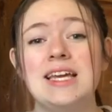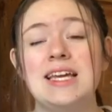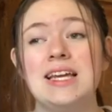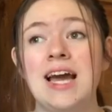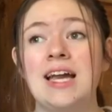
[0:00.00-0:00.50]

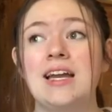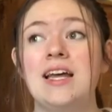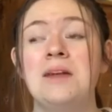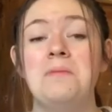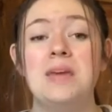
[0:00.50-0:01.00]
it had
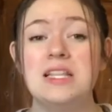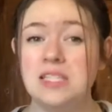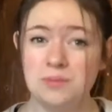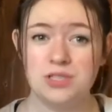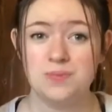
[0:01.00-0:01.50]
an
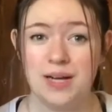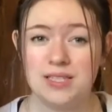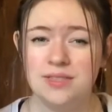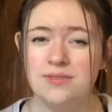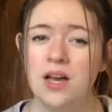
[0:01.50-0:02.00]
amazing
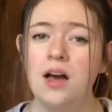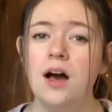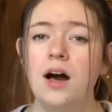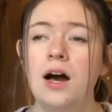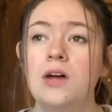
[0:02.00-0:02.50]
perspective
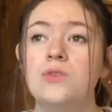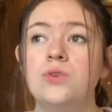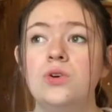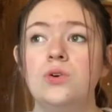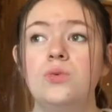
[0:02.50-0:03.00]
on
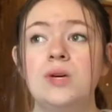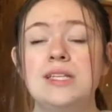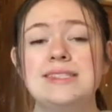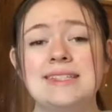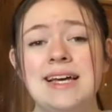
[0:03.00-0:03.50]
what
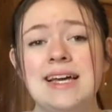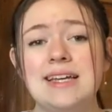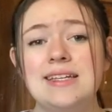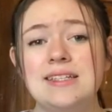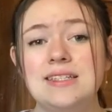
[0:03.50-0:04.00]
it's
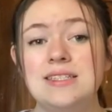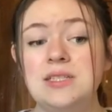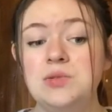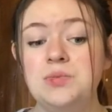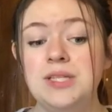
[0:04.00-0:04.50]
like
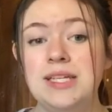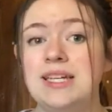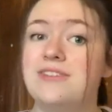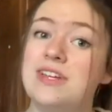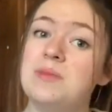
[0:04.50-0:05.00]
to be in
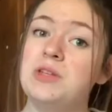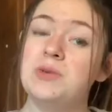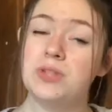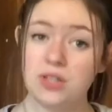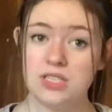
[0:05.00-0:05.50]
a family
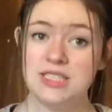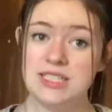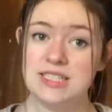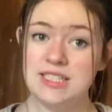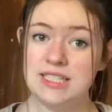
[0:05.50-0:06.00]
with an
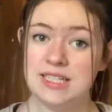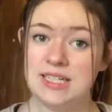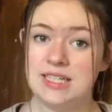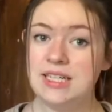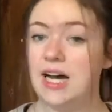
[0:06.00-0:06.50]
autistic
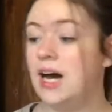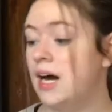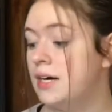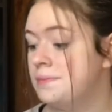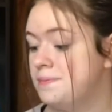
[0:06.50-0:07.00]
kid.
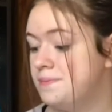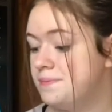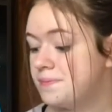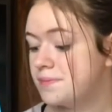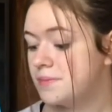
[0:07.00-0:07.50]

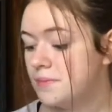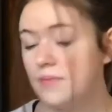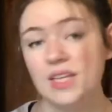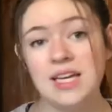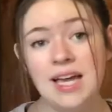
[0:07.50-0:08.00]

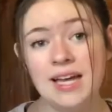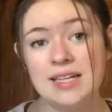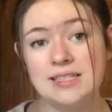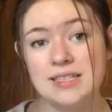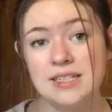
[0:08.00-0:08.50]
And